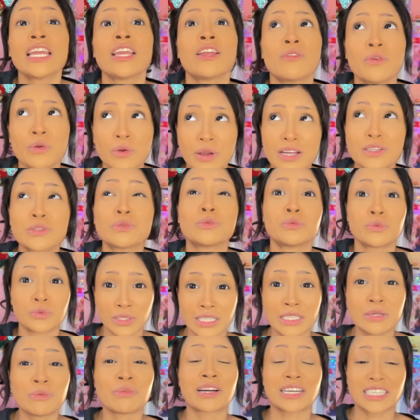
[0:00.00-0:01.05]
you guys
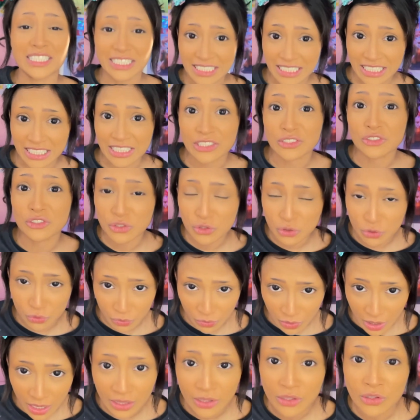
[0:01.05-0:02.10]
really want to see the
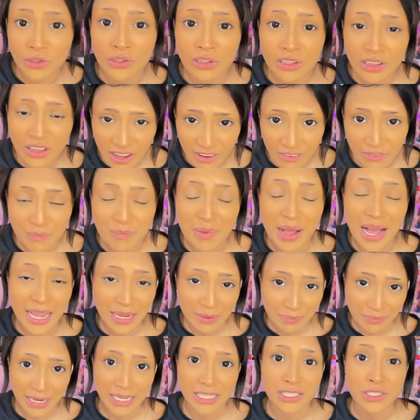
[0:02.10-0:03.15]
struggle of my
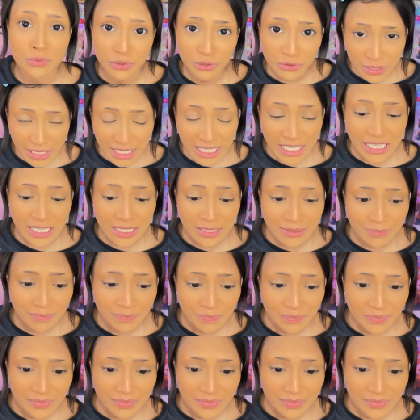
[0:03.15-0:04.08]
base routine,